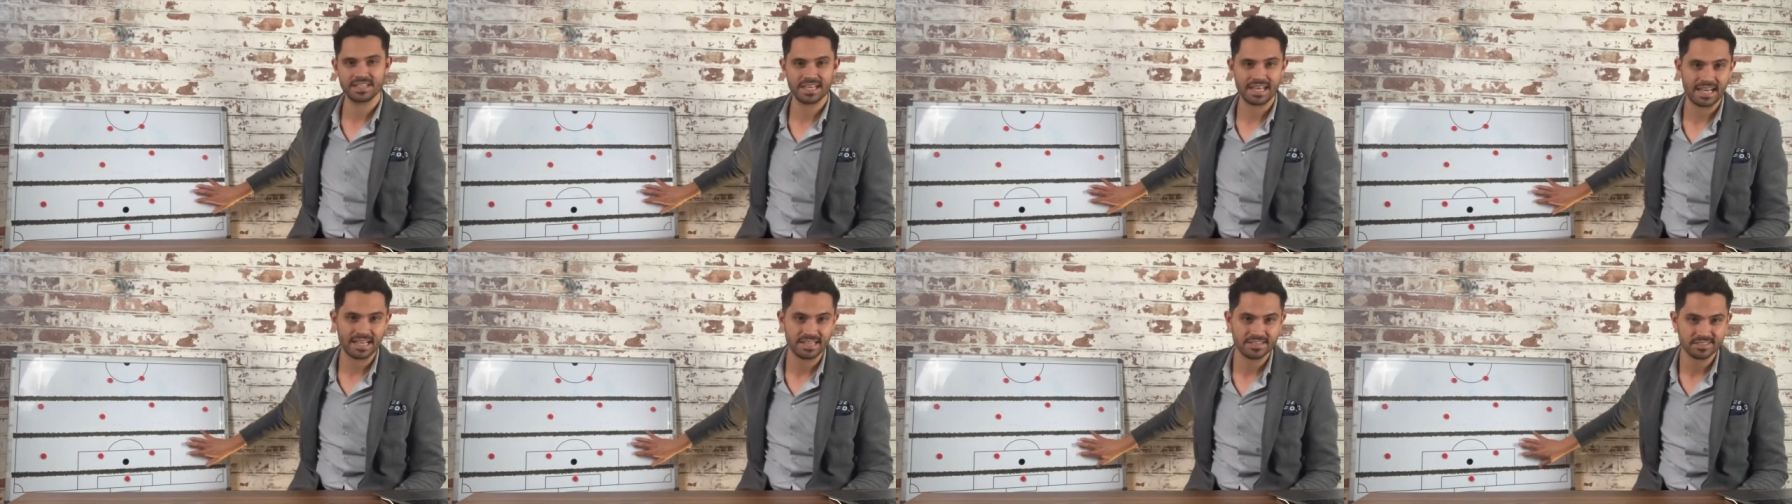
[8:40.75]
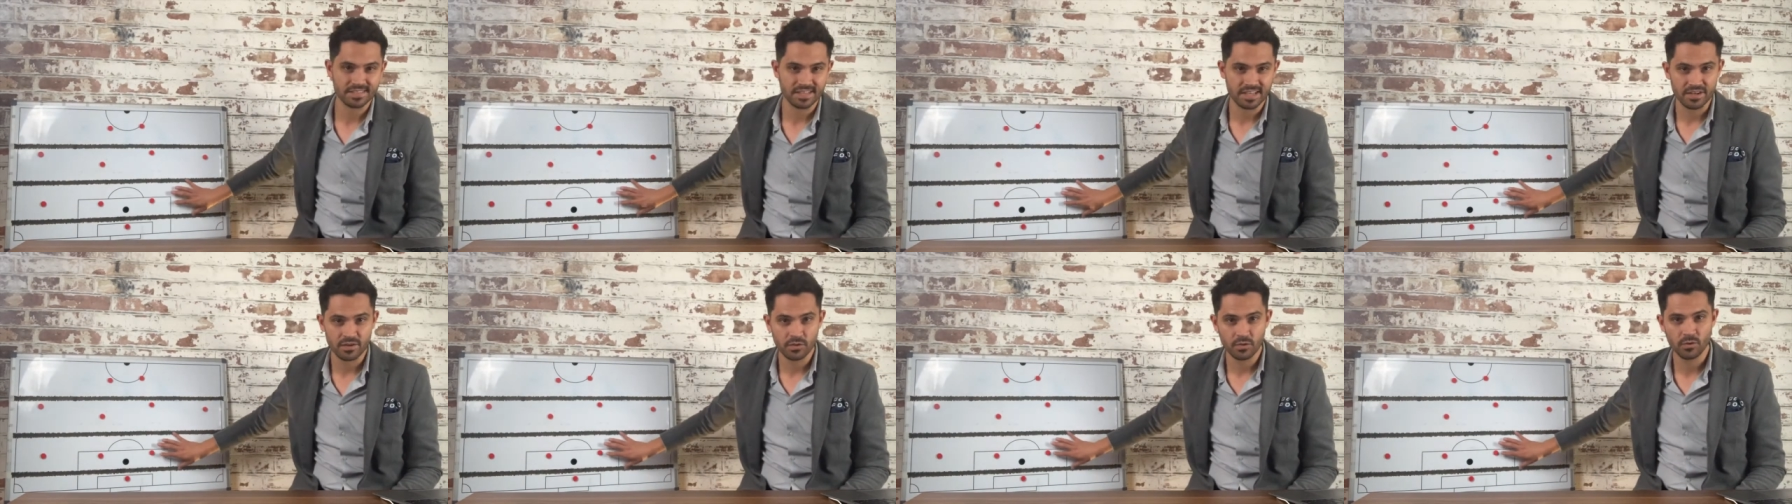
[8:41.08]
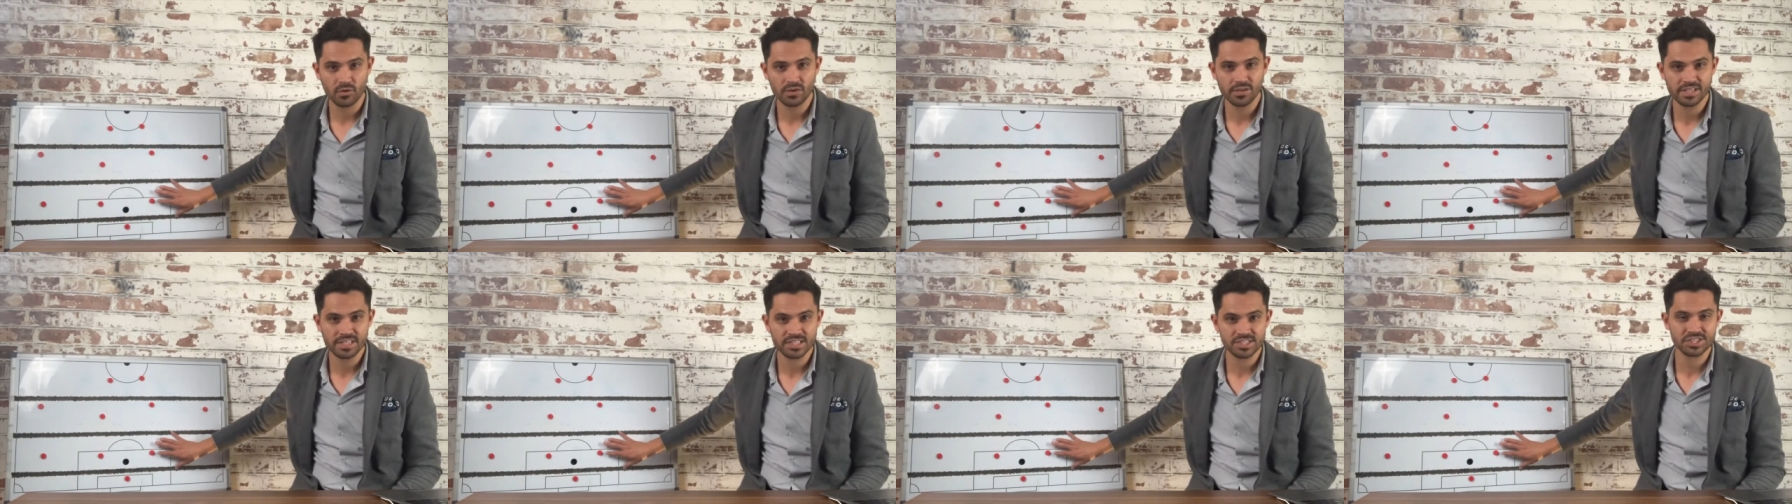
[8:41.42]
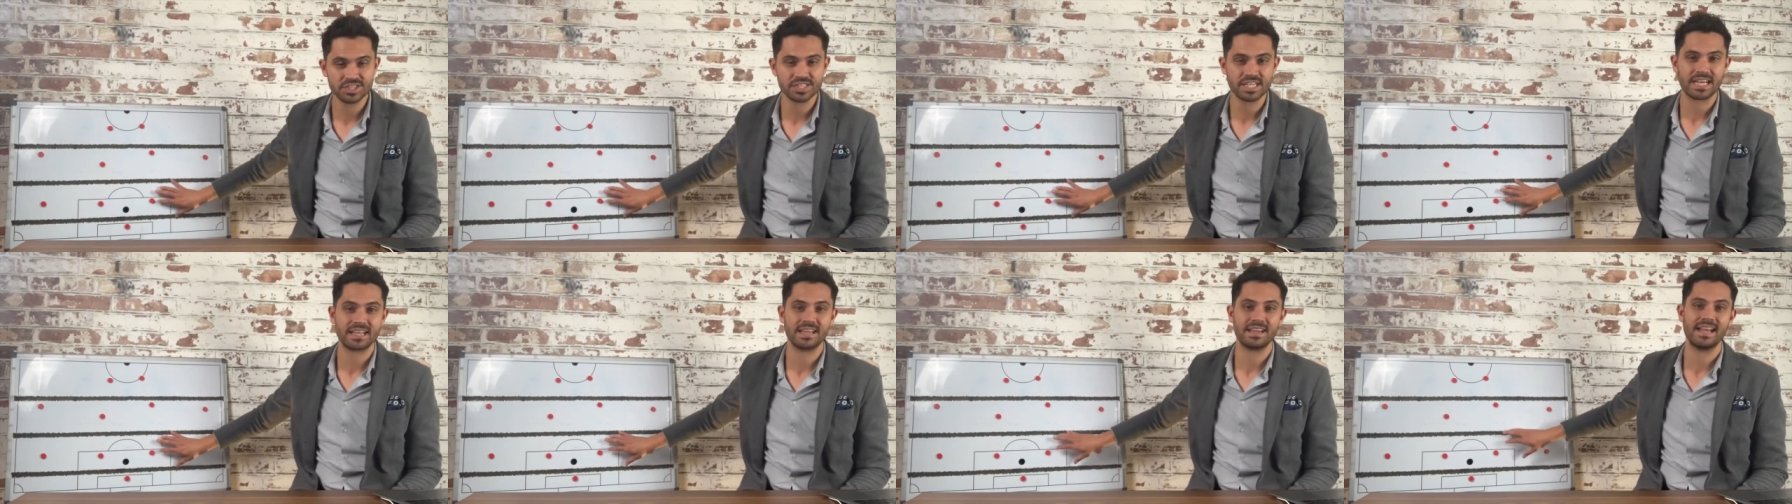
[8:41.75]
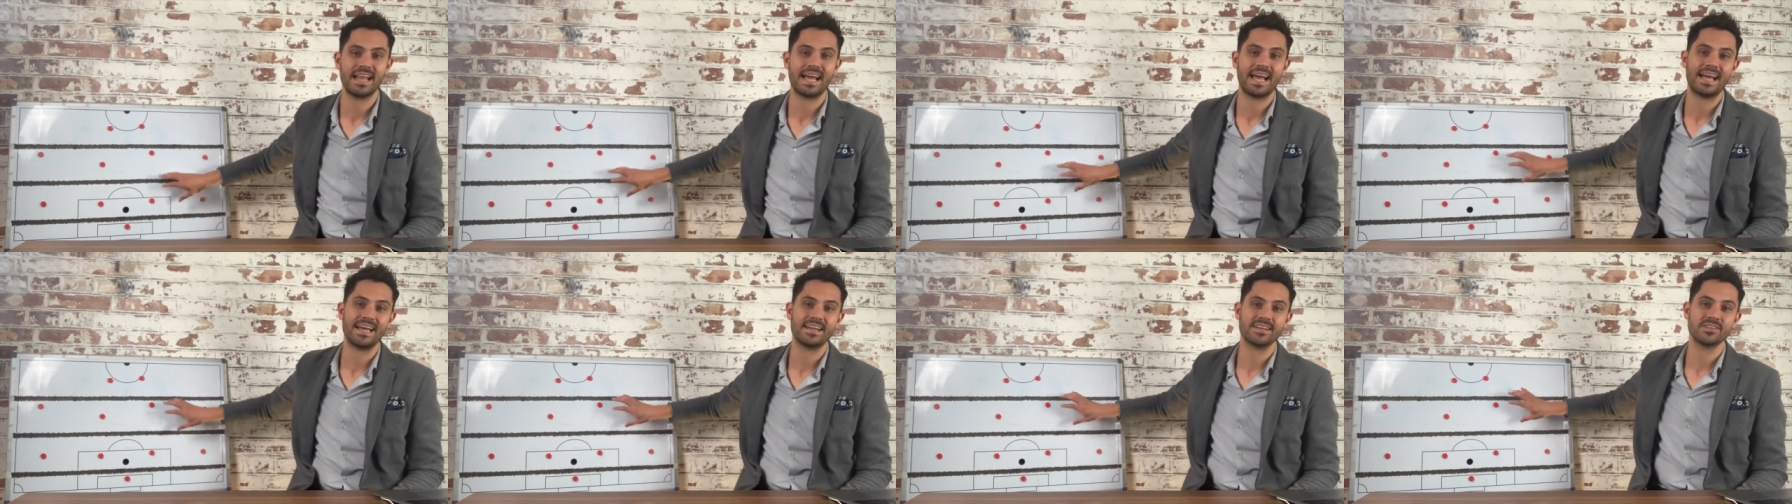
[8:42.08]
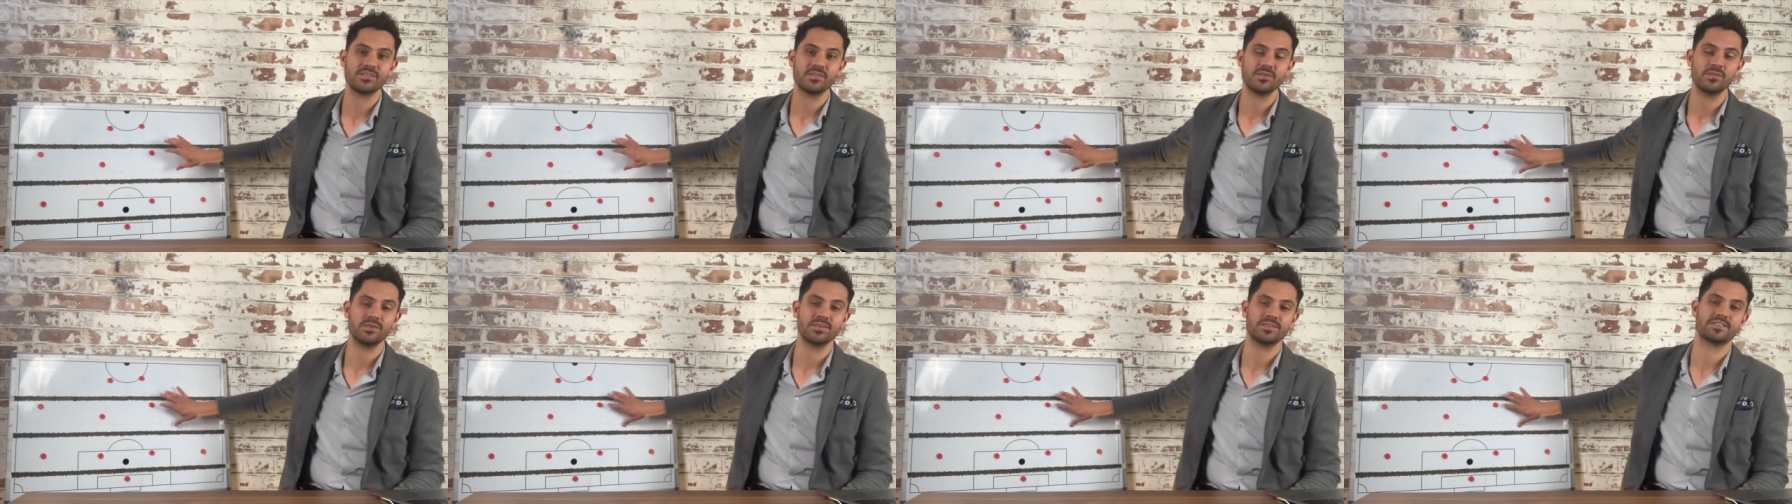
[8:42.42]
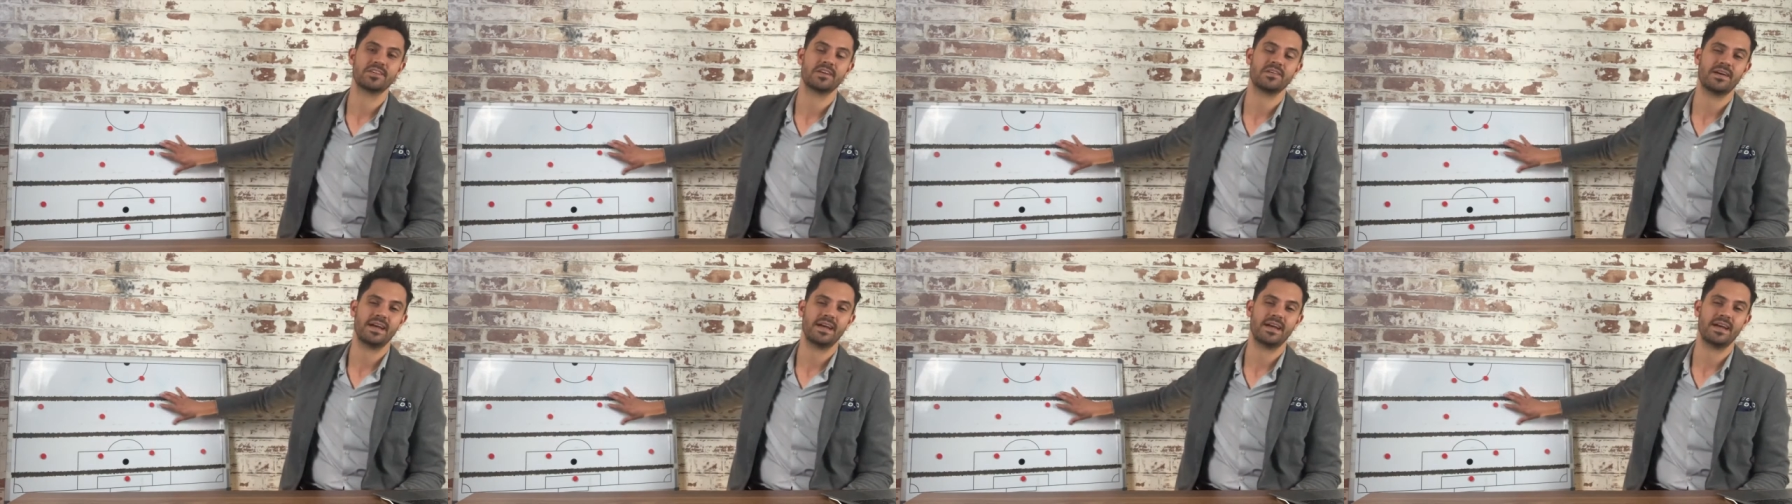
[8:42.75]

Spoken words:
as an audience channel and also